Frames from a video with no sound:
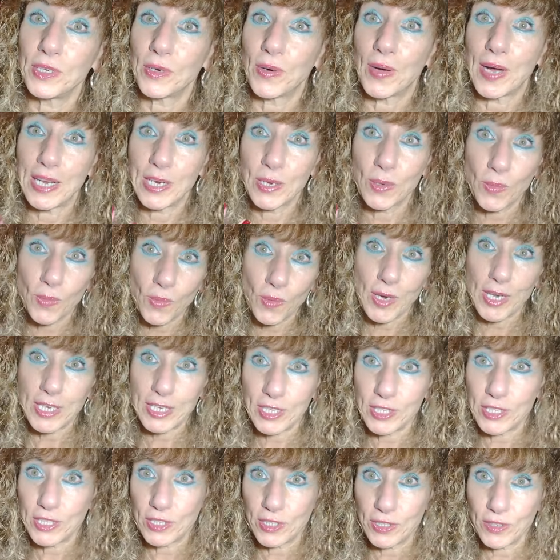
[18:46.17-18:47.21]
I don't
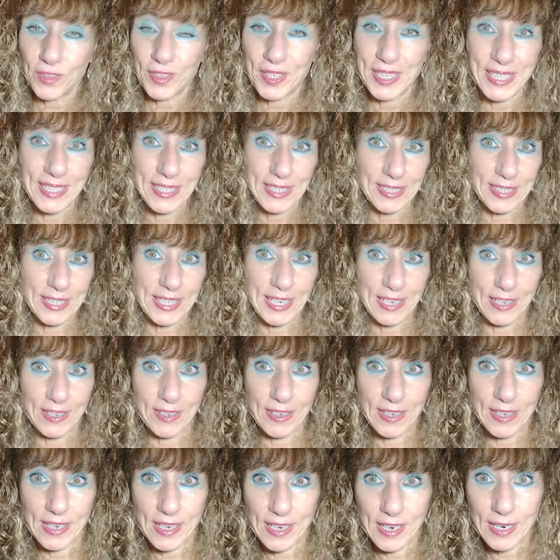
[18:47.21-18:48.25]
want you to do things that are
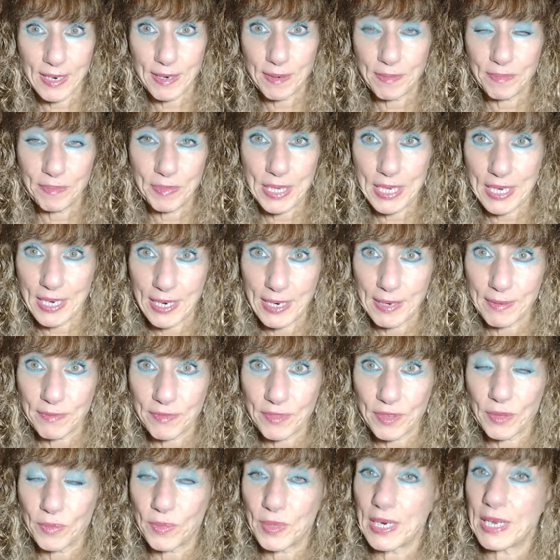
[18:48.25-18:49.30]
going to be
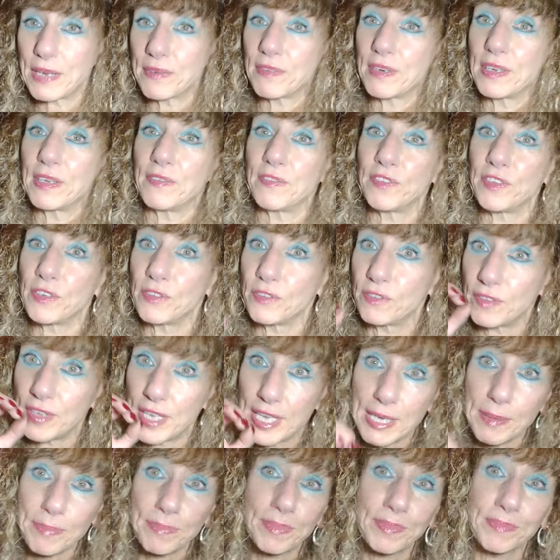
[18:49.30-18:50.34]
harmful, whatever. If you
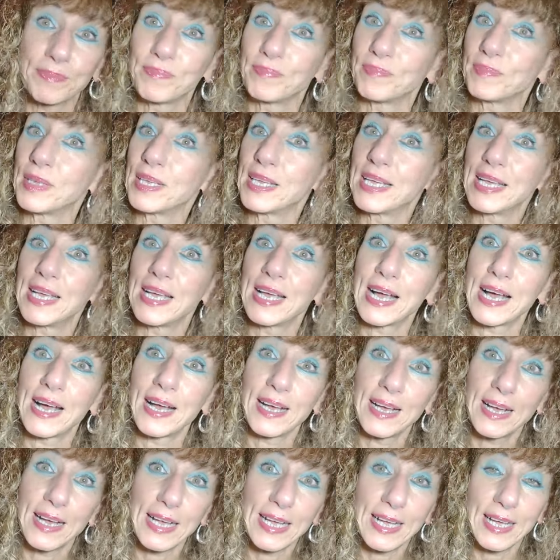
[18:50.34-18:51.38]
vape,
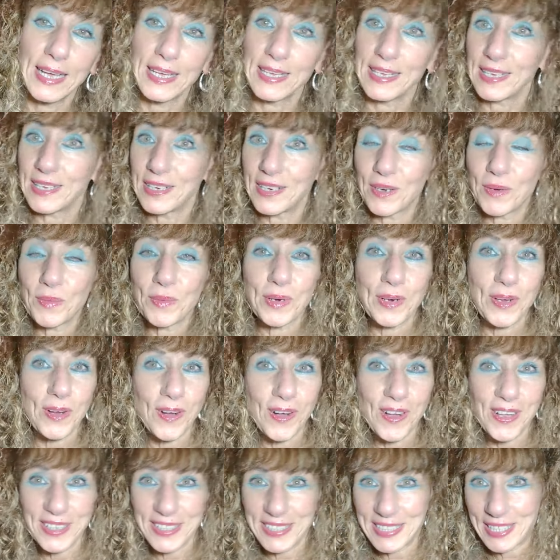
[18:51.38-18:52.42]
we're
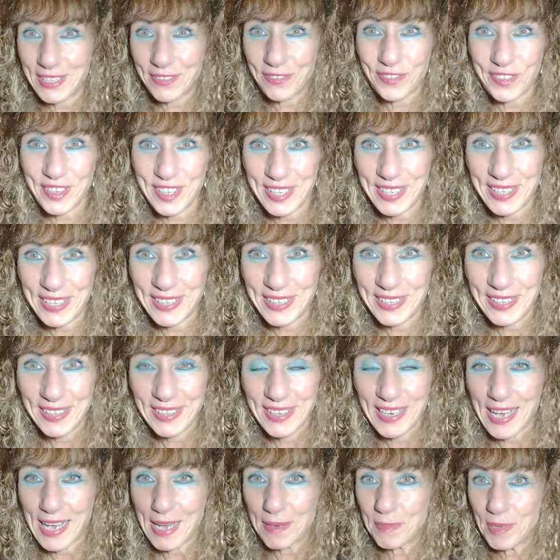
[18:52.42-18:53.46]
all different.
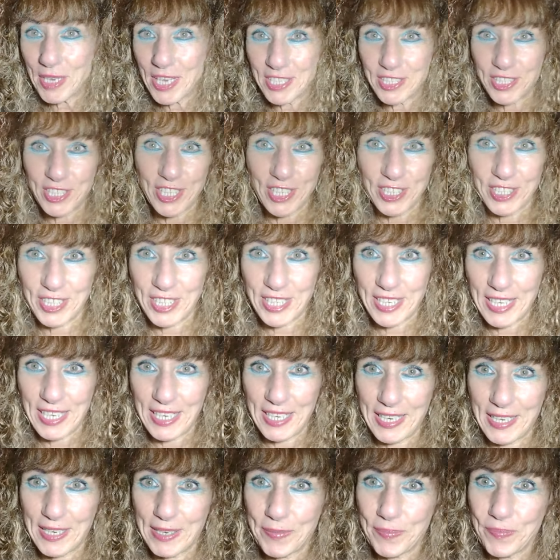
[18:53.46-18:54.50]
I'm not judging
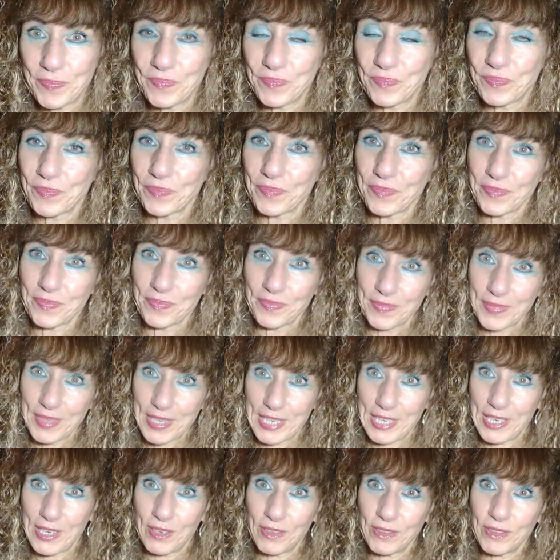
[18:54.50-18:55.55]
here,
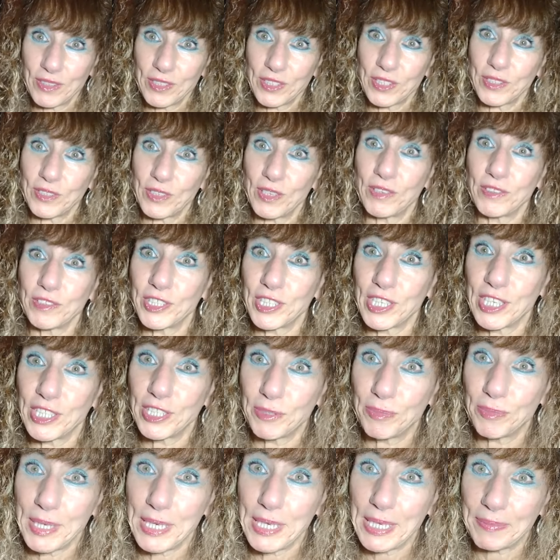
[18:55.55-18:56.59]
so don't
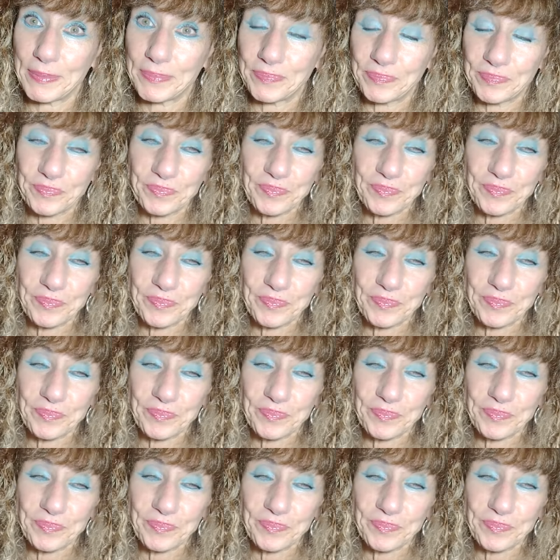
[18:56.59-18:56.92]
judge me.